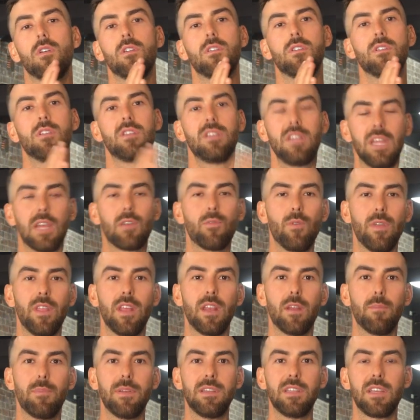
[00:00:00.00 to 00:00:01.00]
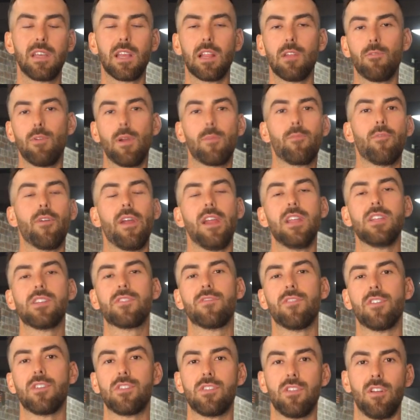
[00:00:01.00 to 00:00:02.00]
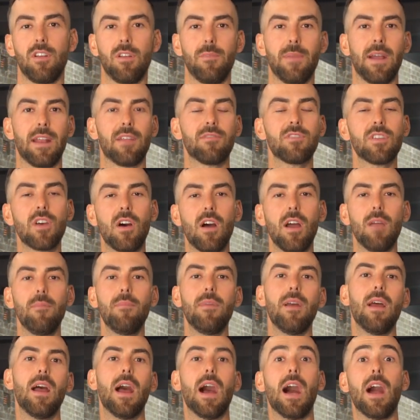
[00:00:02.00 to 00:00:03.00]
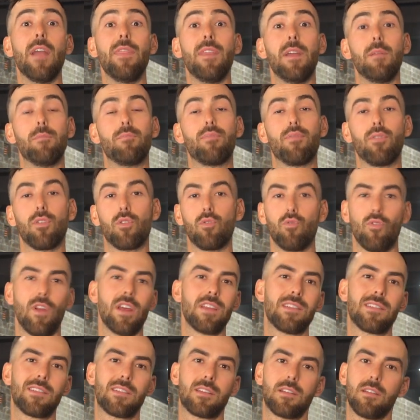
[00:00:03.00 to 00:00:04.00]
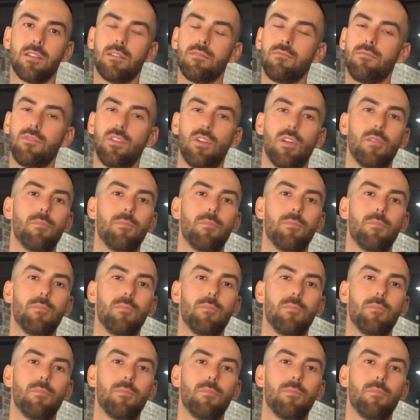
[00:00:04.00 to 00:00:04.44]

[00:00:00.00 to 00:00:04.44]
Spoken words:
stick within a particular rep range for a certain amount of time and then progress,